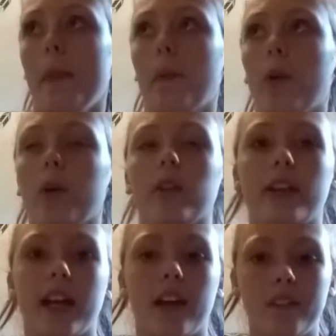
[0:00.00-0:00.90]
or
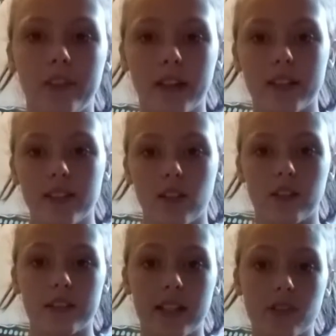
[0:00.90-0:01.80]
they have a
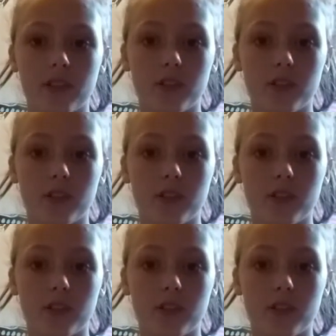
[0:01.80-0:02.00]
certain texture